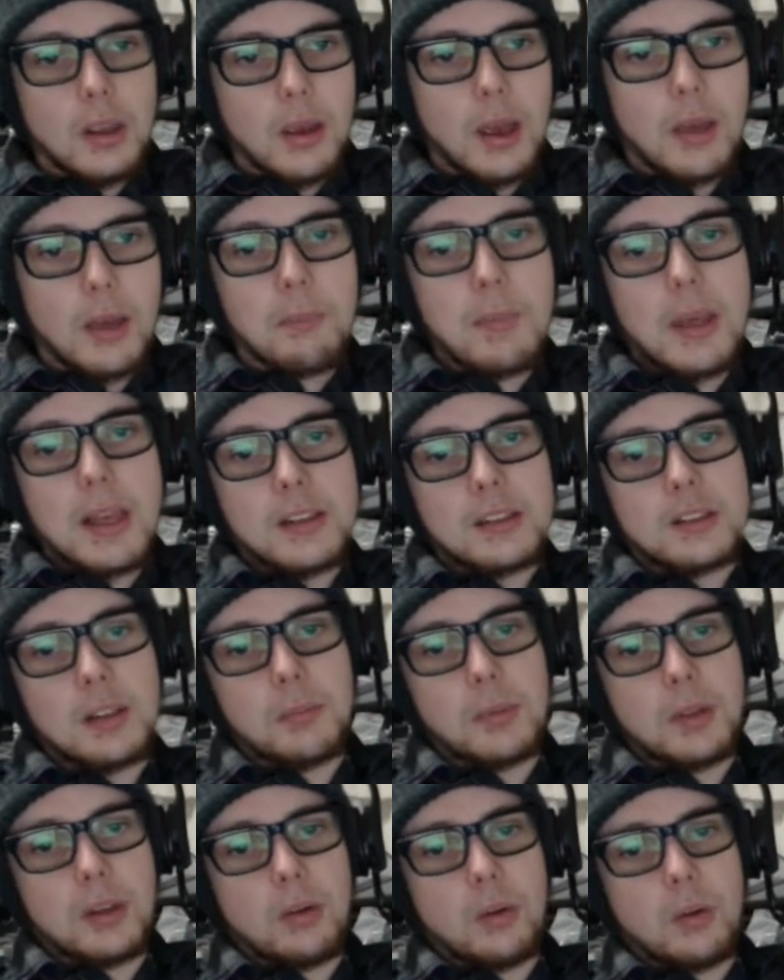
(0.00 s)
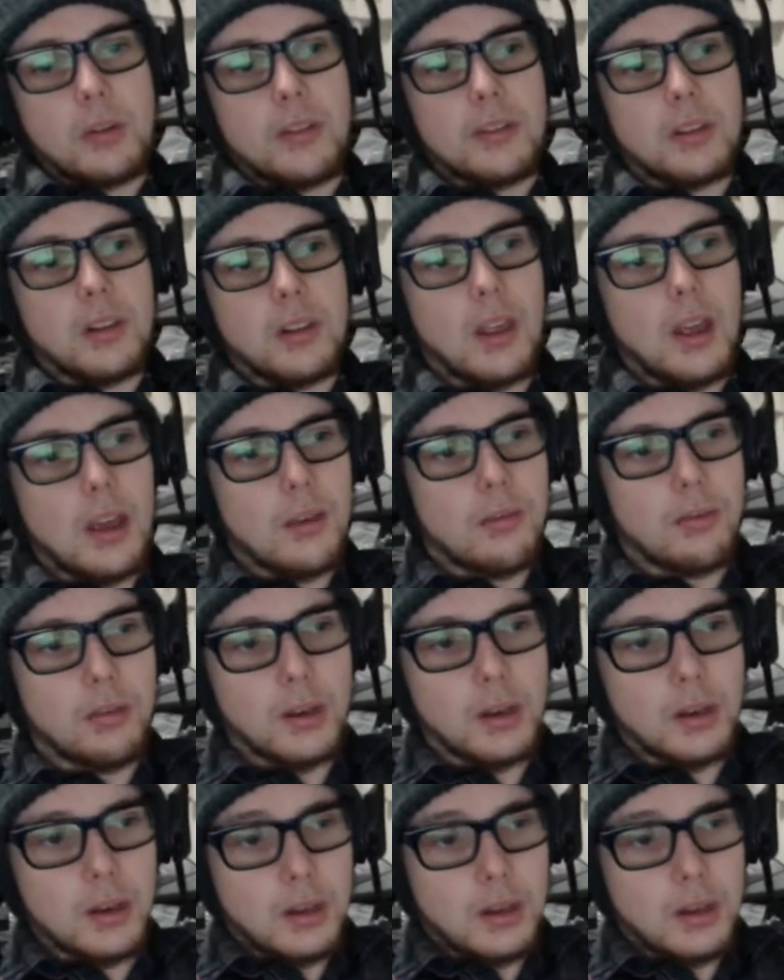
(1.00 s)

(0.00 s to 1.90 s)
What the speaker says: and make something with his life. And